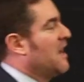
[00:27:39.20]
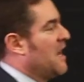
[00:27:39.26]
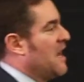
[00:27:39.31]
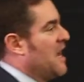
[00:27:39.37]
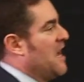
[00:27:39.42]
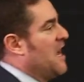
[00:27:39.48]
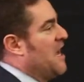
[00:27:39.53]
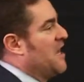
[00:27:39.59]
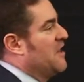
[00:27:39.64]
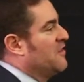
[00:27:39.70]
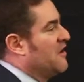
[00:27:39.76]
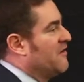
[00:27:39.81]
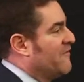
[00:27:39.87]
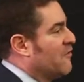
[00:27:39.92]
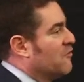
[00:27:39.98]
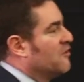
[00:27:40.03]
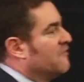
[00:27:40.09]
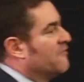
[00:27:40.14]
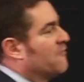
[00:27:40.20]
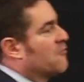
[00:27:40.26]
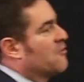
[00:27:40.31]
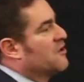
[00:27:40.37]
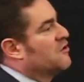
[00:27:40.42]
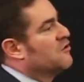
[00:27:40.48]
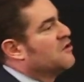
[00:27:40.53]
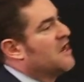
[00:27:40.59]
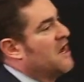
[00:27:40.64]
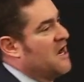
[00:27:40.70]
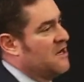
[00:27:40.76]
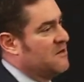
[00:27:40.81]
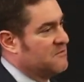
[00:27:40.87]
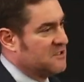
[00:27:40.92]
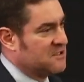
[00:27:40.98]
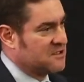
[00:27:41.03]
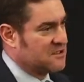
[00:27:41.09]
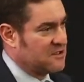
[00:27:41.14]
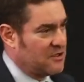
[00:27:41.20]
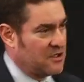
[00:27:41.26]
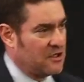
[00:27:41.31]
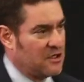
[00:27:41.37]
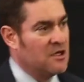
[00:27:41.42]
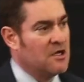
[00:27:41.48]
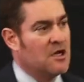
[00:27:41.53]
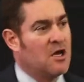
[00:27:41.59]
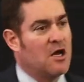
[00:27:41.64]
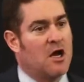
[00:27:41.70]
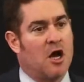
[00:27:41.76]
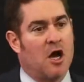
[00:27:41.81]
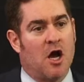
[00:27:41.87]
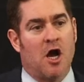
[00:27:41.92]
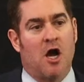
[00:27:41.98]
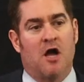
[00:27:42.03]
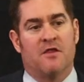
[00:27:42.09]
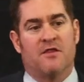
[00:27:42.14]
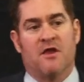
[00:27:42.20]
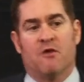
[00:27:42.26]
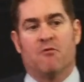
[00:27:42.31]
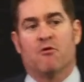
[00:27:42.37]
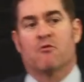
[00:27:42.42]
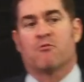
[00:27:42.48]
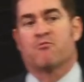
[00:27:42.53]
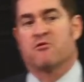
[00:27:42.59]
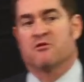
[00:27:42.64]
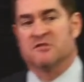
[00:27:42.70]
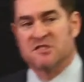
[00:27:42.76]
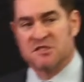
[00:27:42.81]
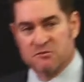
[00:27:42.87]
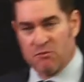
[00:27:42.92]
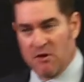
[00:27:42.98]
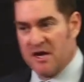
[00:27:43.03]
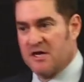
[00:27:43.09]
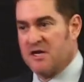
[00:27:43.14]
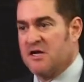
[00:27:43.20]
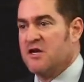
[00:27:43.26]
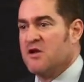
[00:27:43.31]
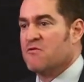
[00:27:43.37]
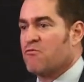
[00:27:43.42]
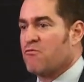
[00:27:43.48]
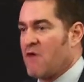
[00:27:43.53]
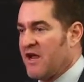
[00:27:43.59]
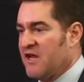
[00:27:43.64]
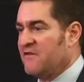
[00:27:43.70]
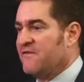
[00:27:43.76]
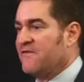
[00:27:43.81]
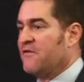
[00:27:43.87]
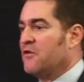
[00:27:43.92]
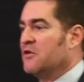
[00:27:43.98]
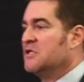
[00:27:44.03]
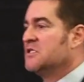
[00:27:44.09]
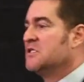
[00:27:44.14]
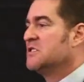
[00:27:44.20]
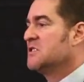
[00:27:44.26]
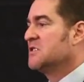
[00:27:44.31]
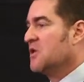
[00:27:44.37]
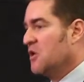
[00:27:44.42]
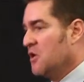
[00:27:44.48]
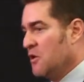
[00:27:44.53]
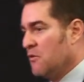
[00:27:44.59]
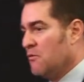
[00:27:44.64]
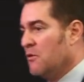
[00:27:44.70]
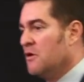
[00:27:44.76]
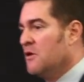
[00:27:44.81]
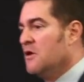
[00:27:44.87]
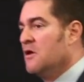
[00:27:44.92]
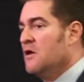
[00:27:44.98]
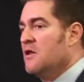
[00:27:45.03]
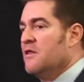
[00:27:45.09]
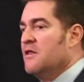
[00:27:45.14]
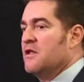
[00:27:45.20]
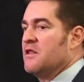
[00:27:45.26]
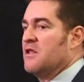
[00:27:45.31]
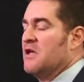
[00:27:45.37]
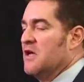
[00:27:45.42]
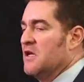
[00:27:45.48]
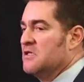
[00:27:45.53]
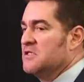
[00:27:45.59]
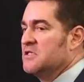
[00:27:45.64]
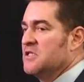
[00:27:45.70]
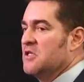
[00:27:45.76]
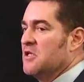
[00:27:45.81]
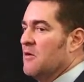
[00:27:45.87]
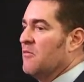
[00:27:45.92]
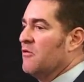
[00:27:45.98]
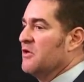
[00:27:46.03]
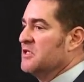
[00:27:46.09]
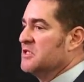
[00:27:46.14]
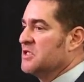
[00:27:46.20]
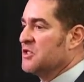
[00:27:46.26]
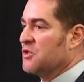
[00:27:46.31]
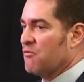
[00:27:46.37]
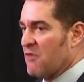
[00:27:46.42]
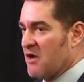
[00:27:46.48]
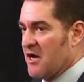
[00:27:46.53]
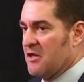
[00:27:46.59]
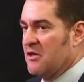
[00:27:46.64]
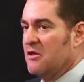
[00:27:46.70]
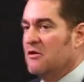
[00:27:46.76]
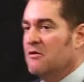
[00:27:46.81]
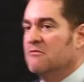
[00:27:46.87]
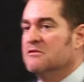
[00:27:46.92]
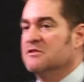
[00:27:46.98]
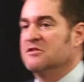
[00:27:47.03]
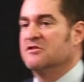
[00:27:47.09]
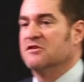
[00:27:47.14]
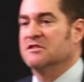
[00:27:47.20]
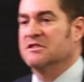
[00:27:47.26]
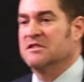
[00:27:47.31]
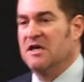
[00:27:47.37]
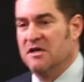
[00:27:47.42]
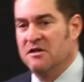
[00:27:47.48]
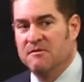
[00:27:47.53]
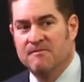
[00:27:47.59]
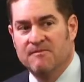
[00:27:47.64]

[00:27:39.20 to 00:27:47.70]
and they voted for it unanimously, uh, they were persuaded, and rightfully so, that the NCAA's threat was just that.